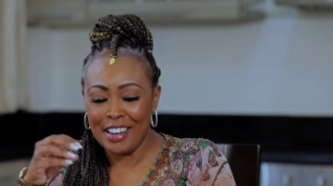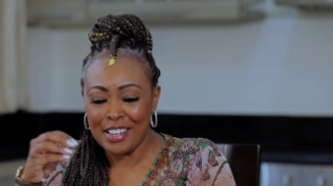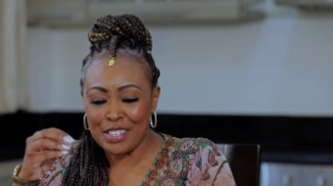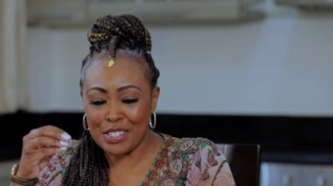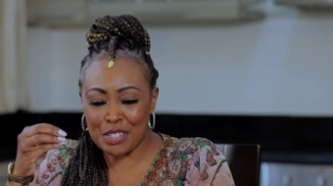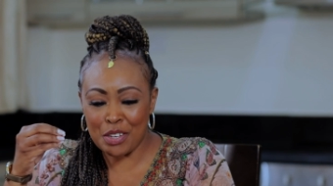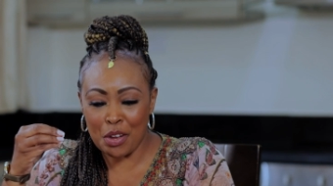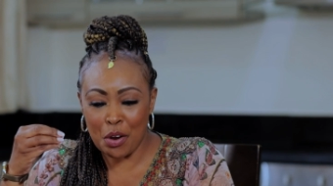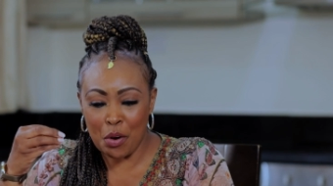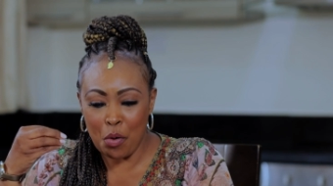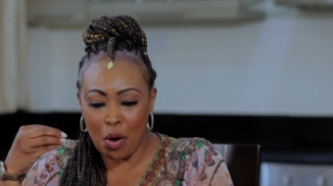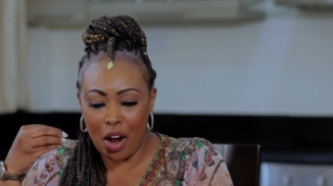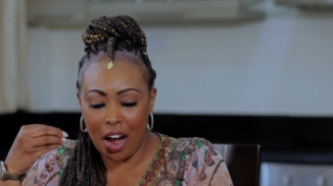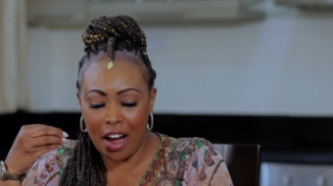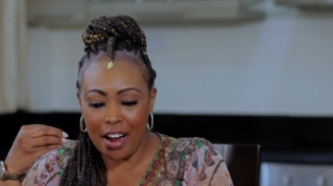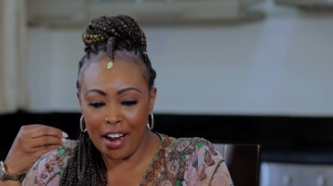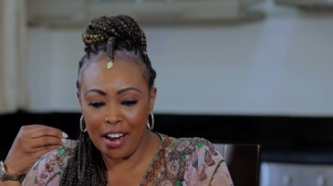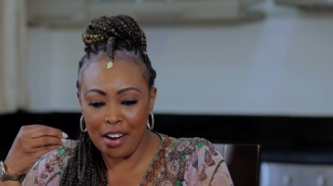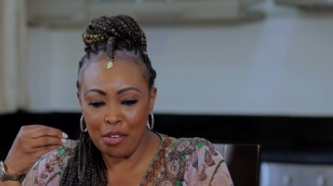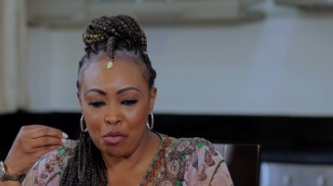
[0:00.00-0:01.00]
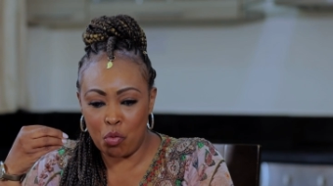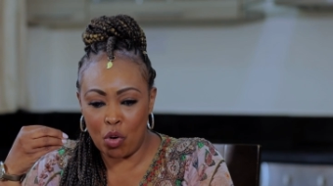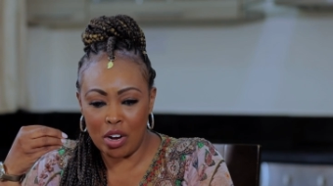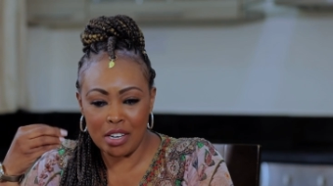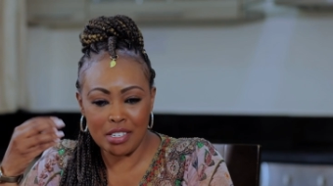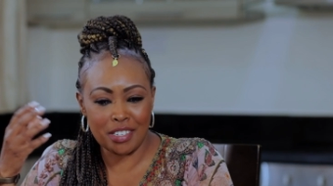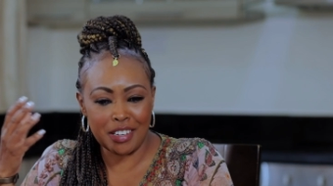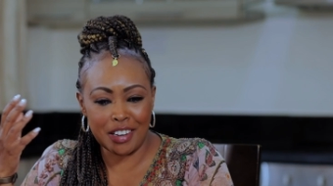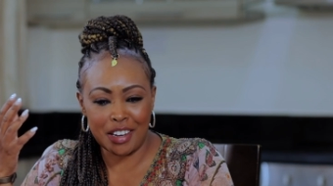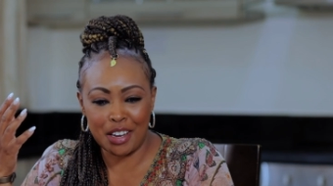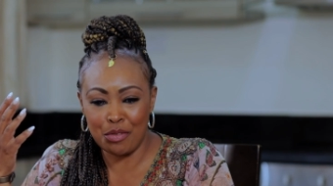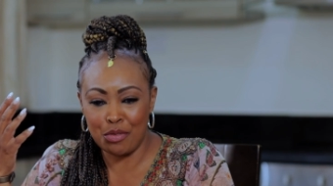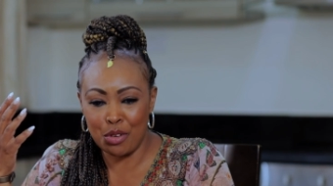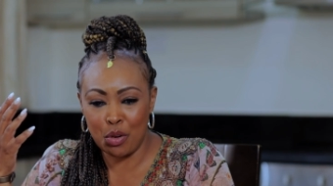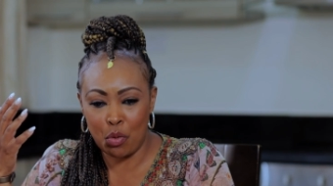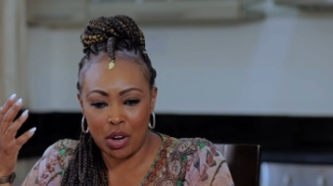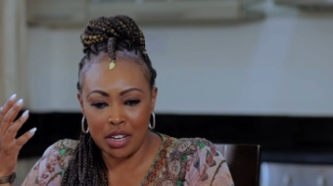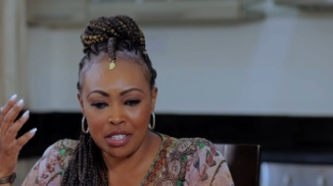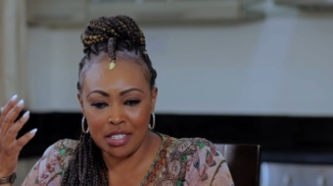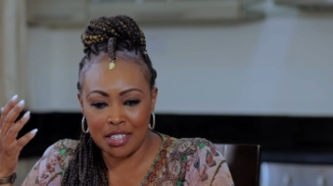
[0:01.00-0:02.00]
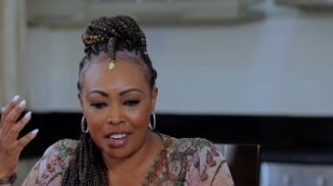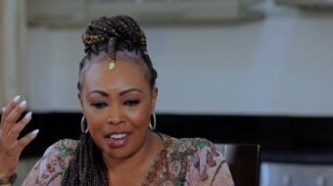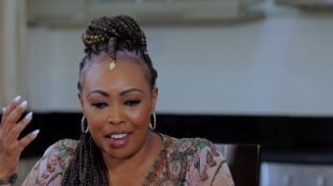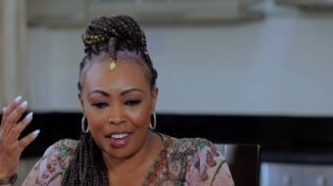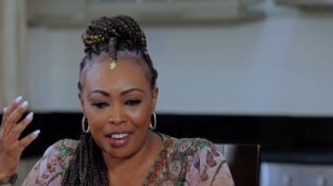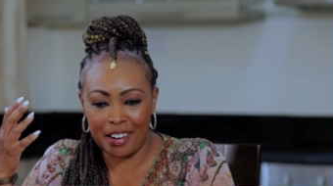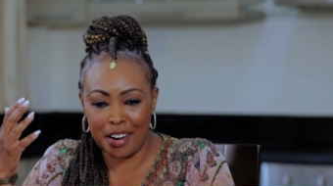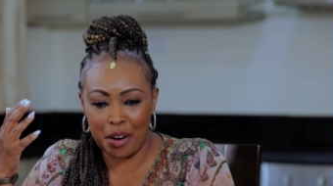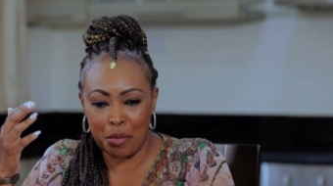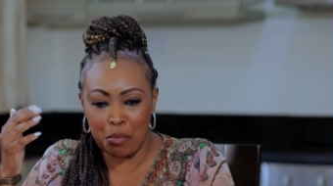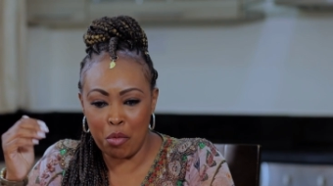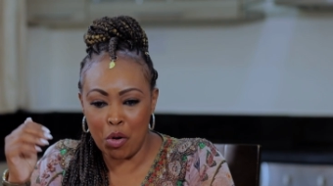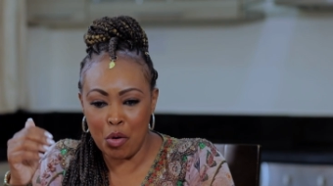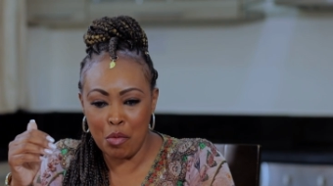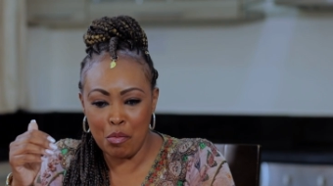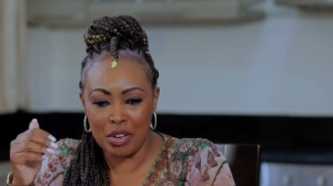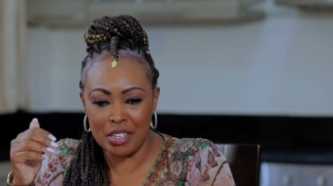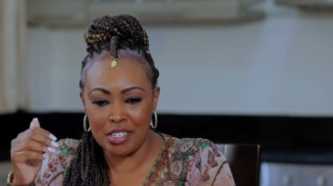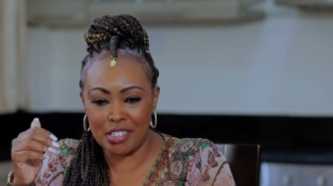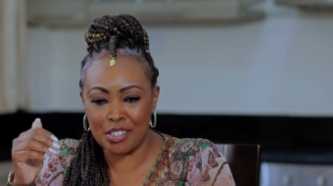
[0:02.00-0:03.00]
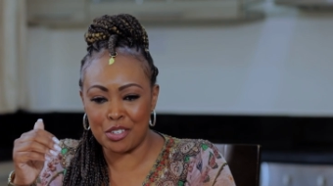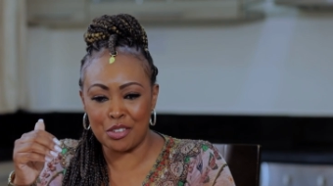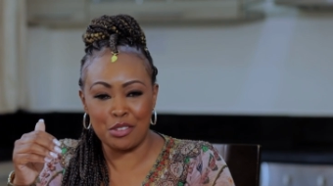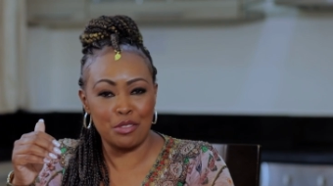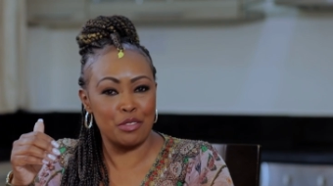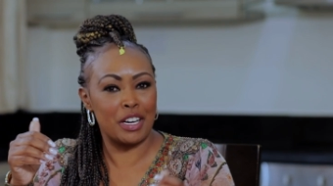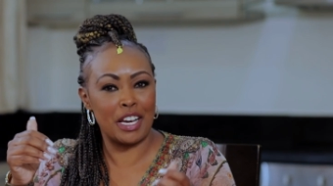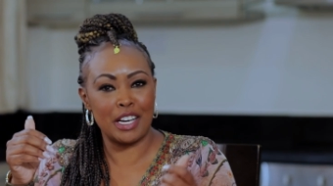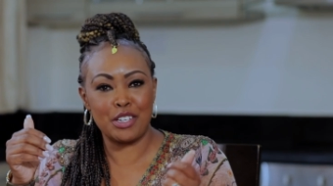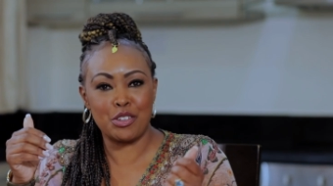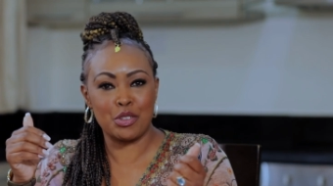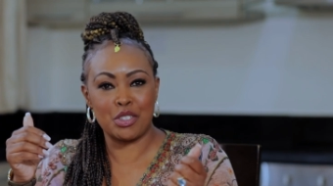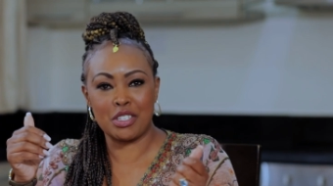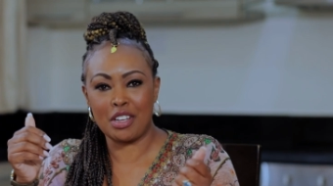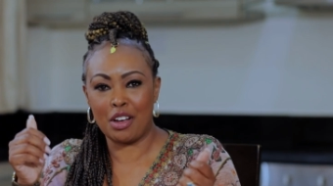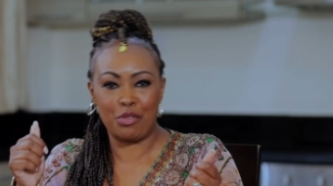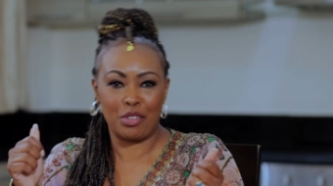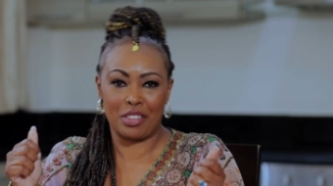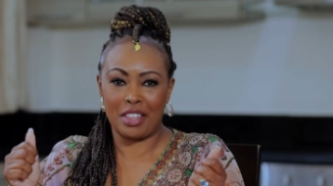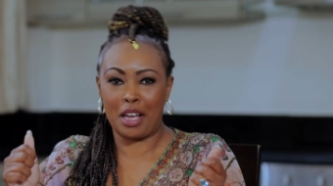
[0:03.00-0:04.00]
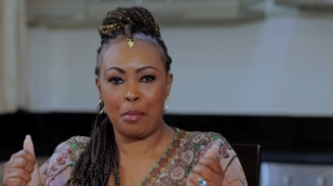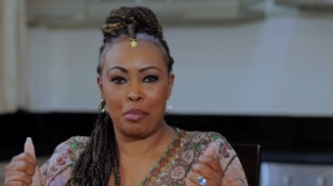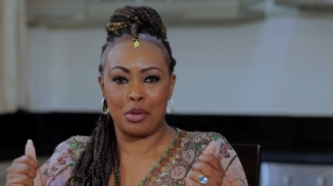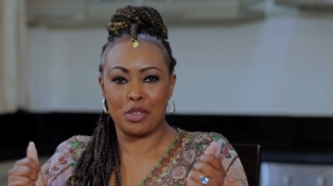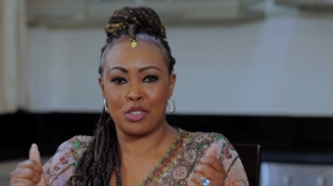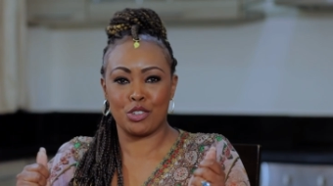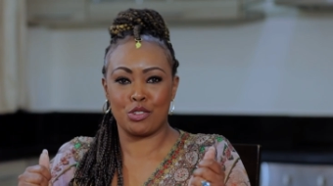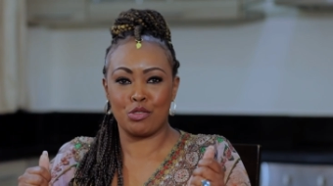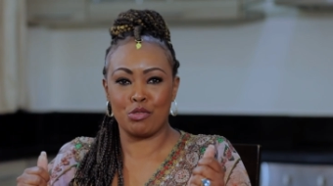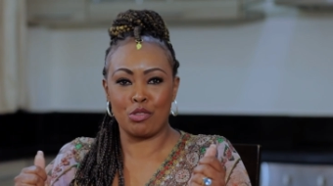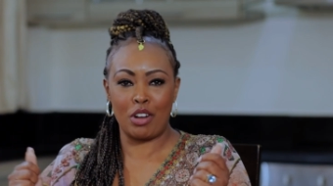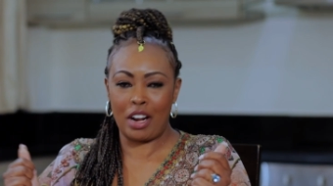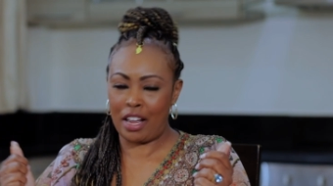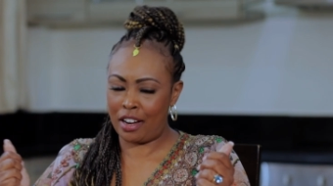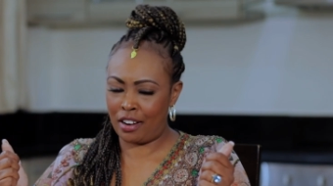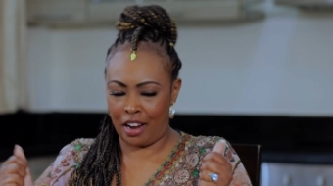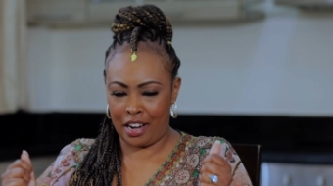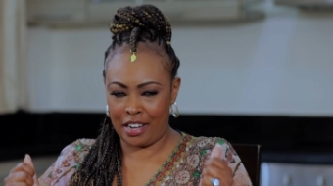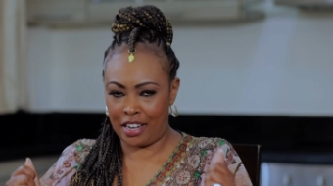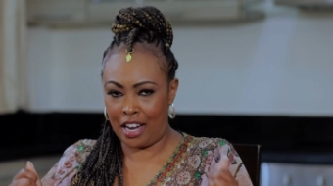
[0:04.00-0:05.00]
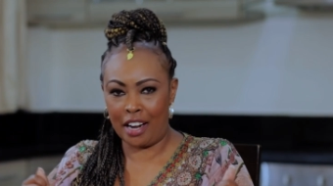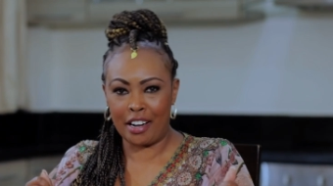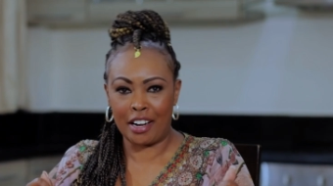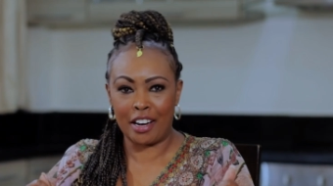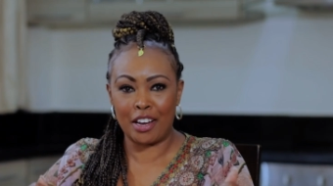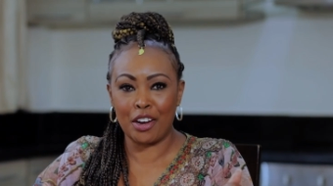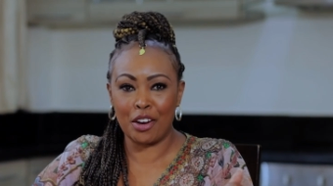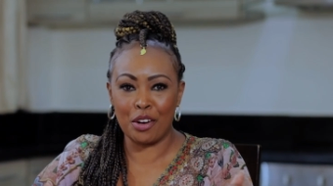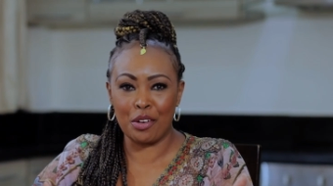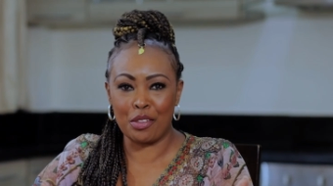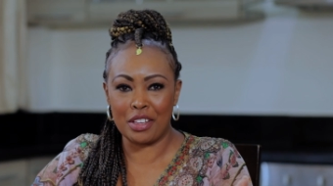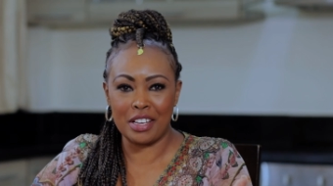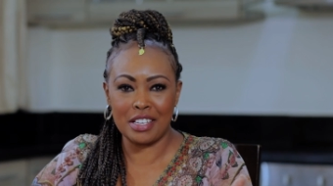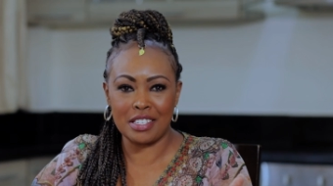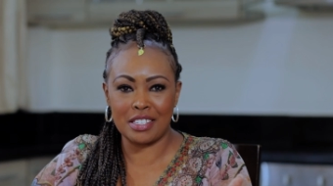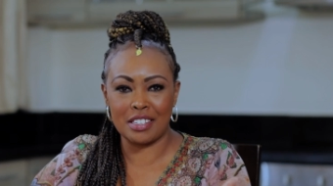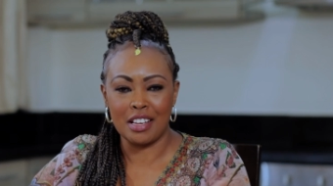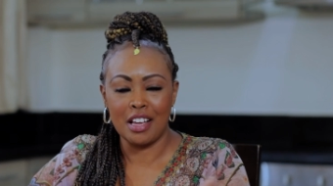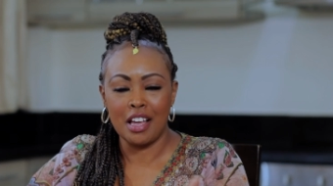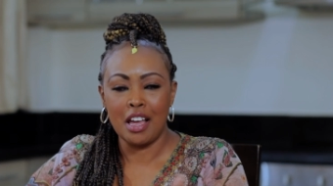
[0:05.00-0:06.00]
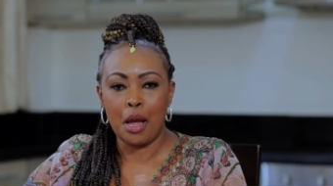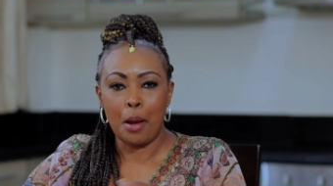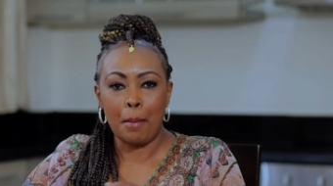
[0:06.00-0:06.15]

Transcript: So I want to give you once again a moment to get yourself in that position. You're like, I gotta hear this.